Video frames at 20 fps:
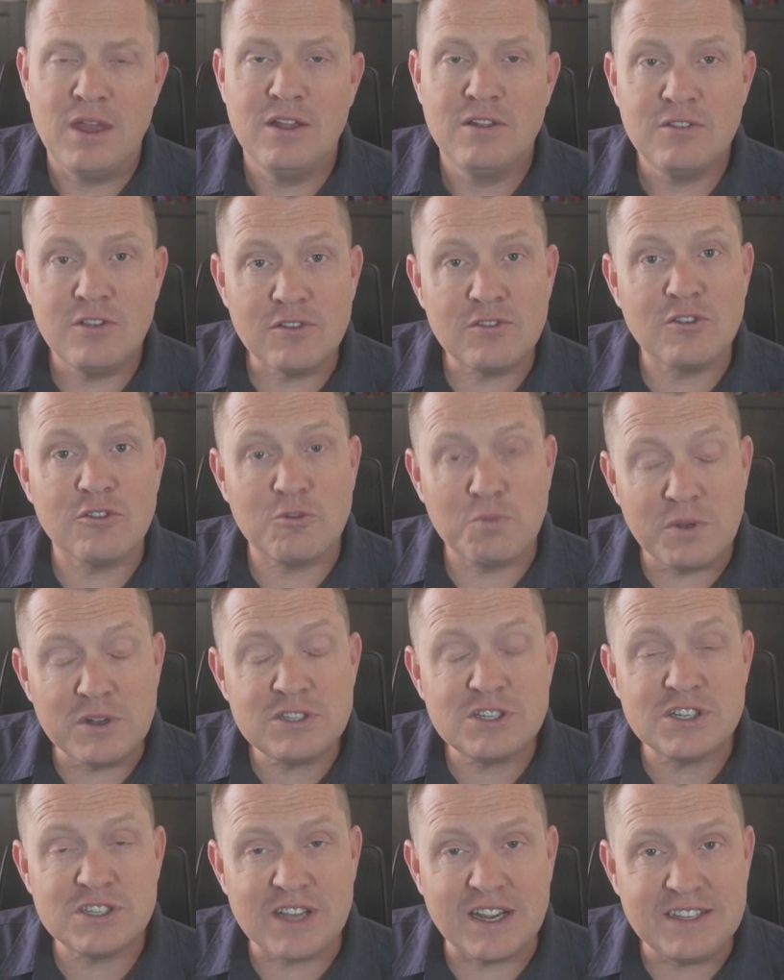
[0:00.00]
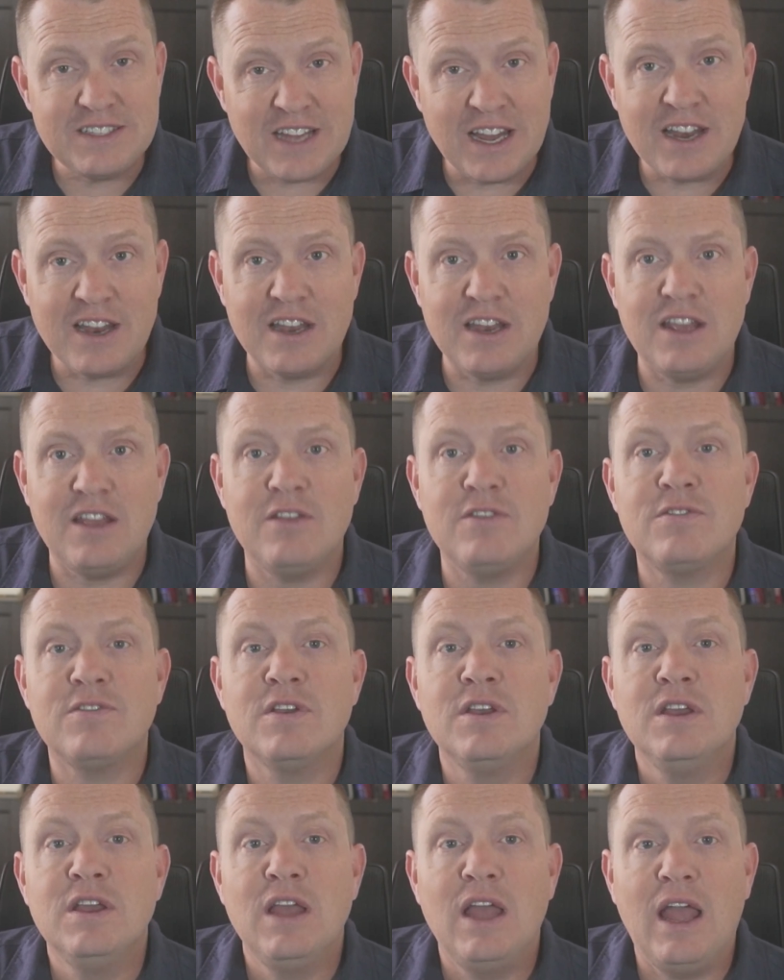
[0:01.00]
to suspicious identities
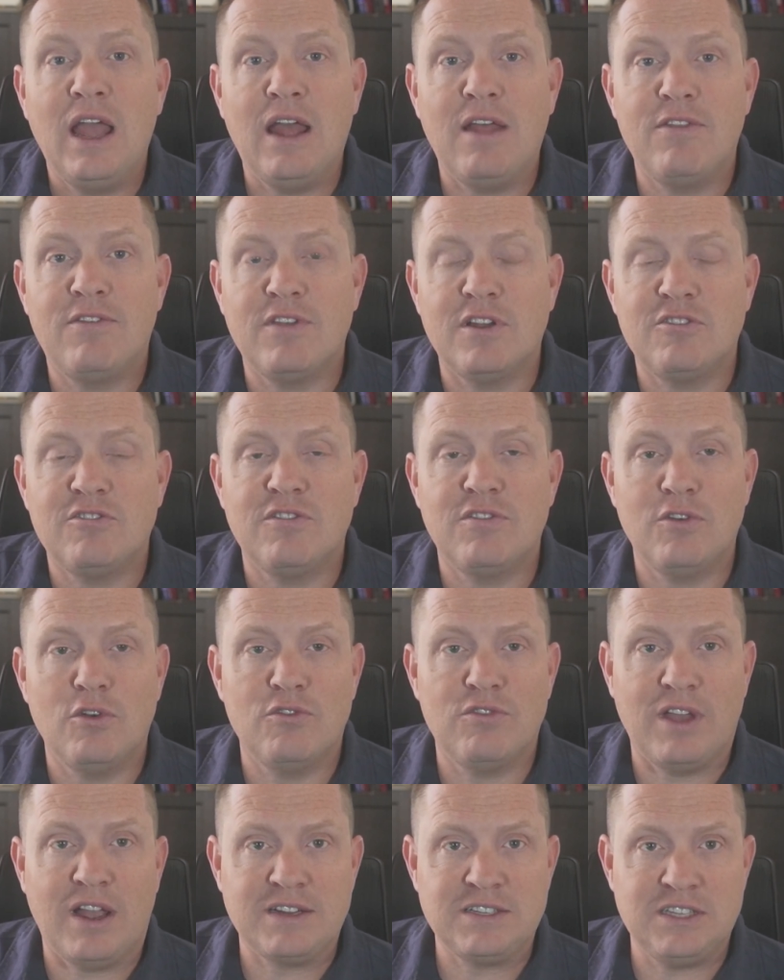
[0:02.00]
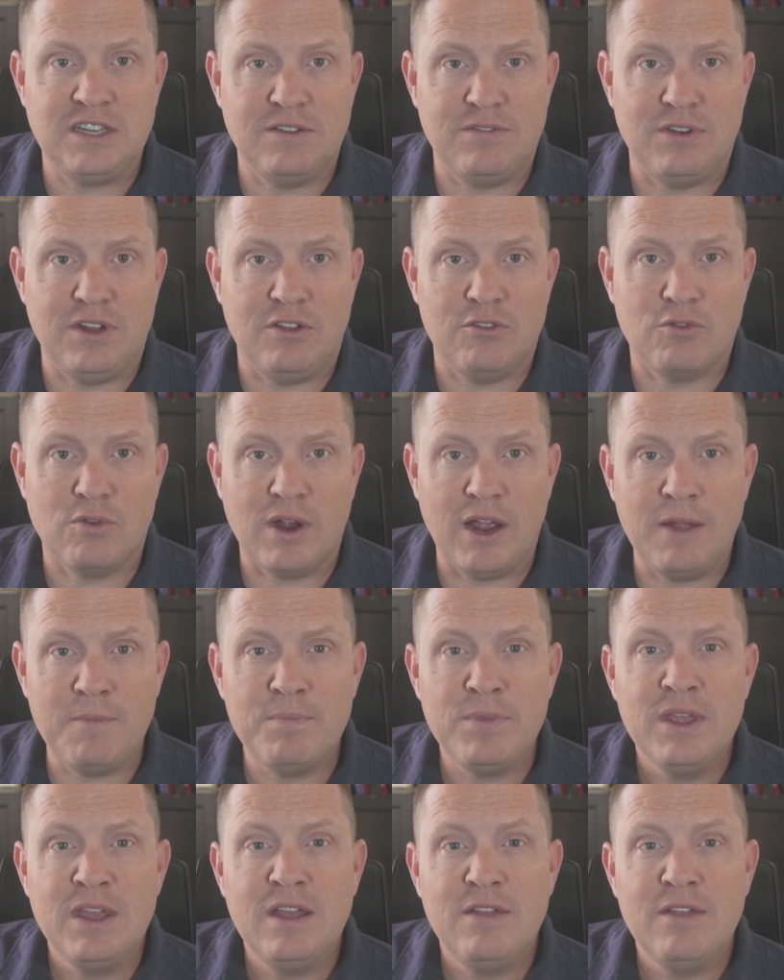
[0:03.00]
and such of those activities, right?